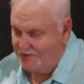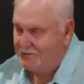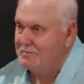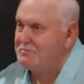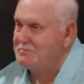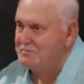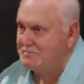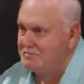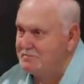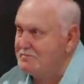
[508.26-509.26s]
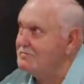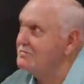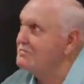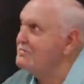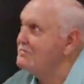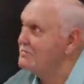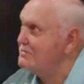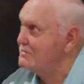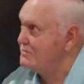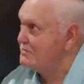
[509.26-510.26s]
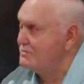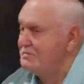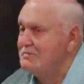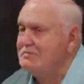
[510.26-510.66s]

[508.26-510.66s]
This person isn't speaking.